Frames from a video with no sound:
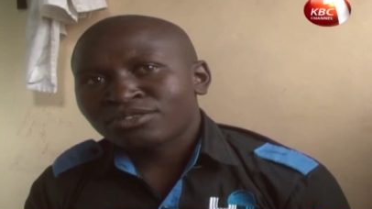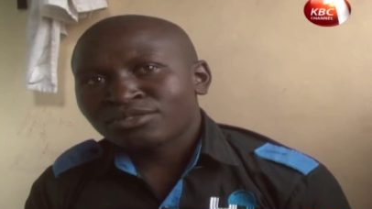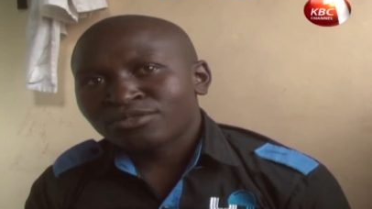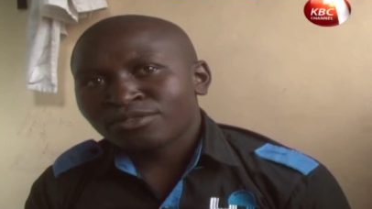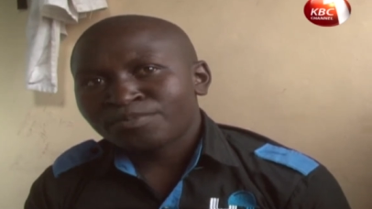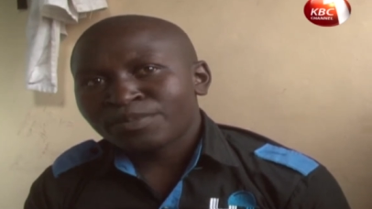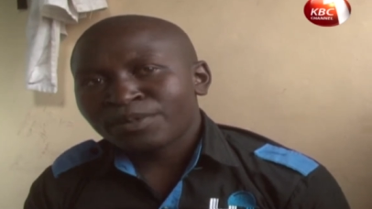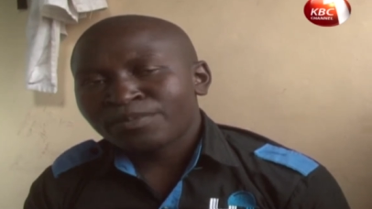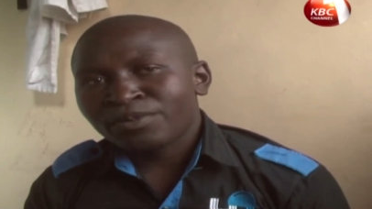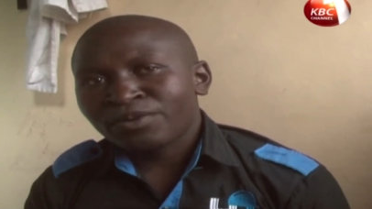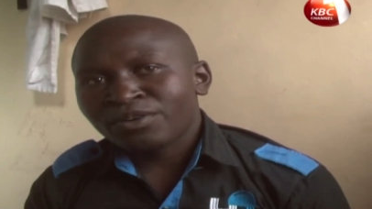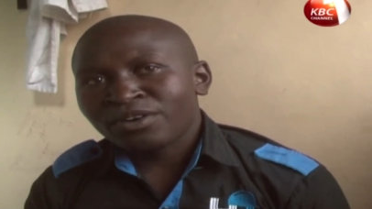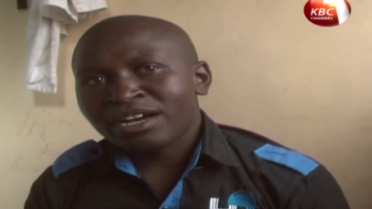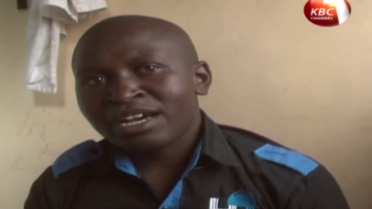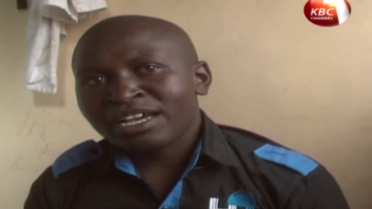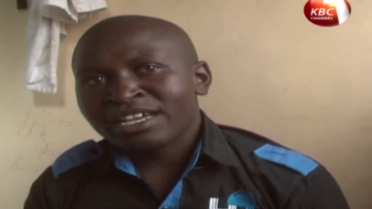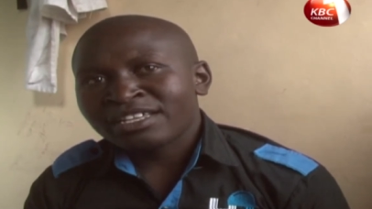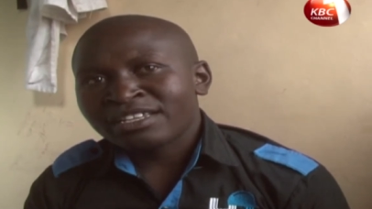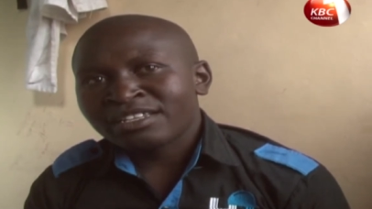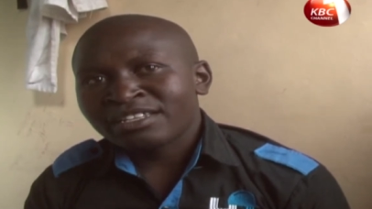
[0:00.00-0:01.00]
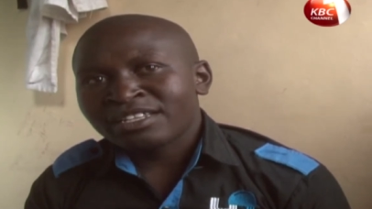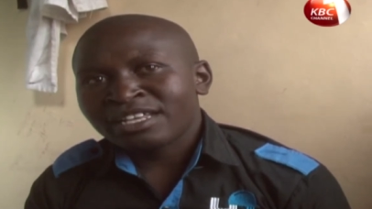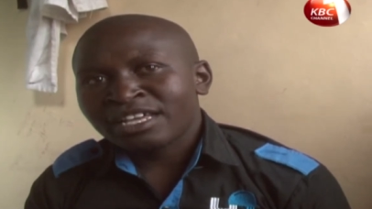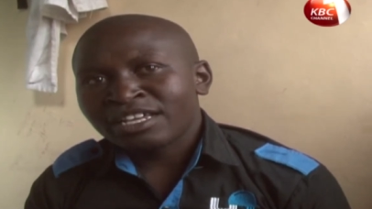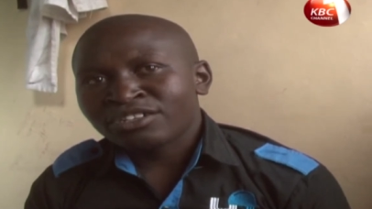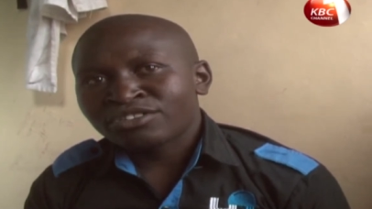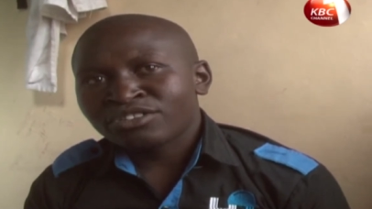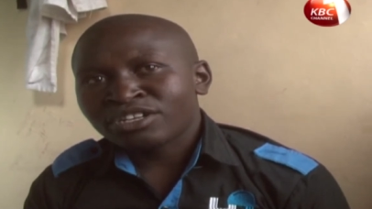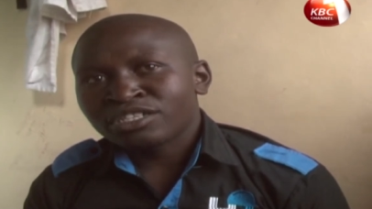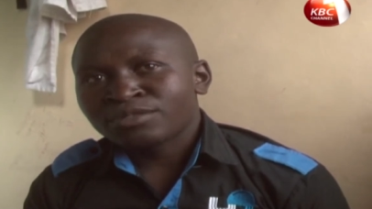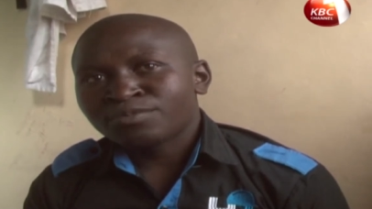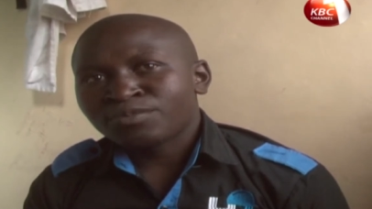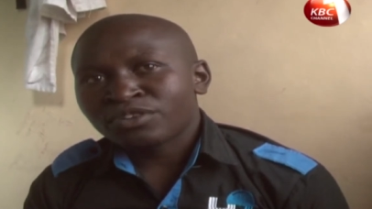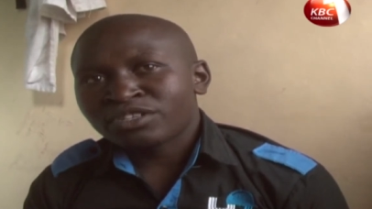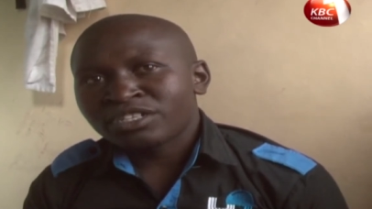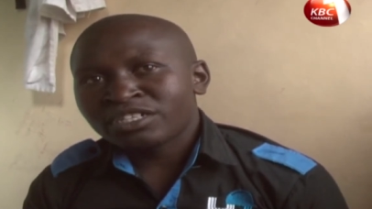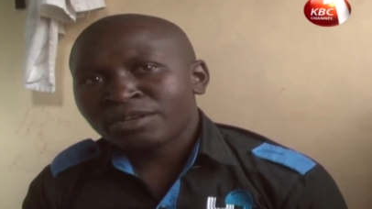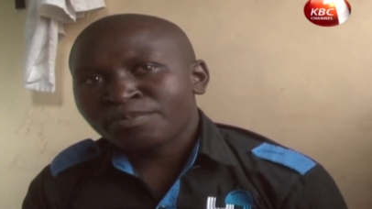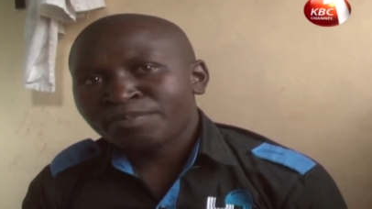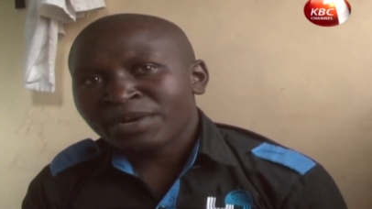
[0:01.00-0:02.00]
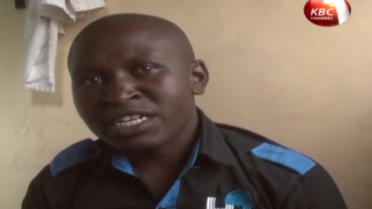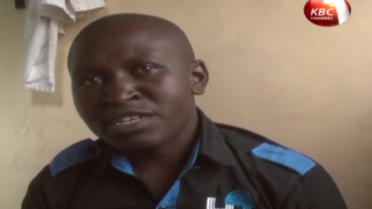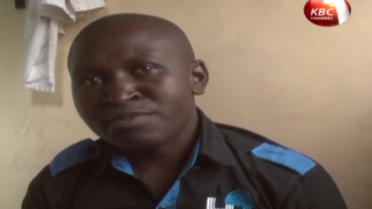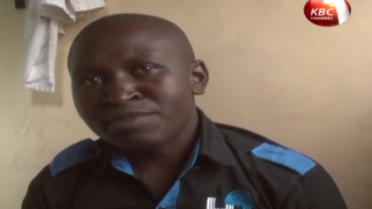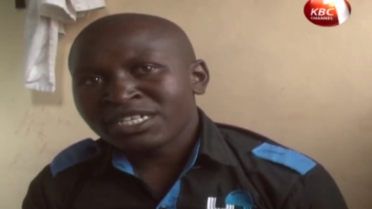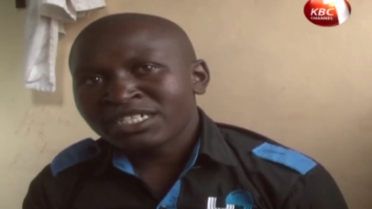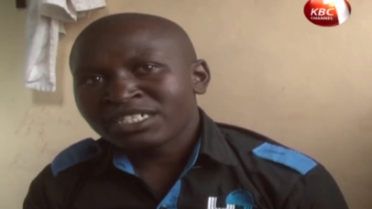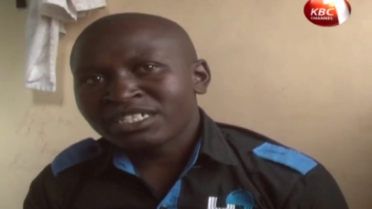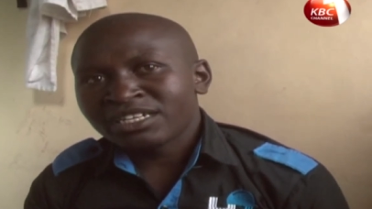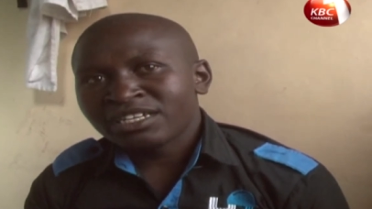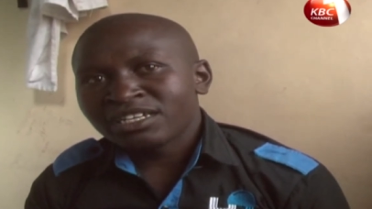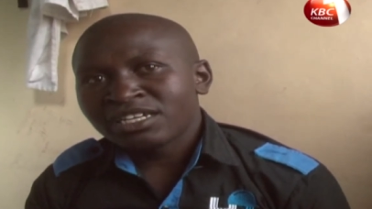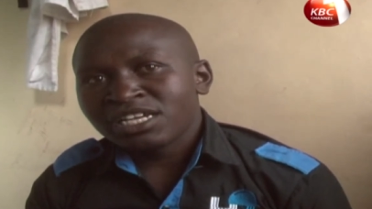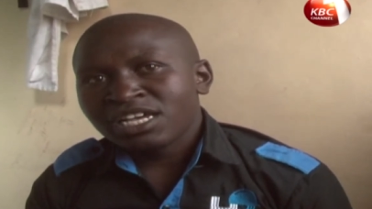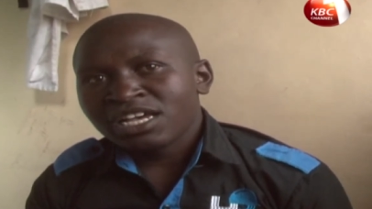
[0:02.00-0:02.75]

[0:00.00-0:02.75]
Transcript: two people are in the transport department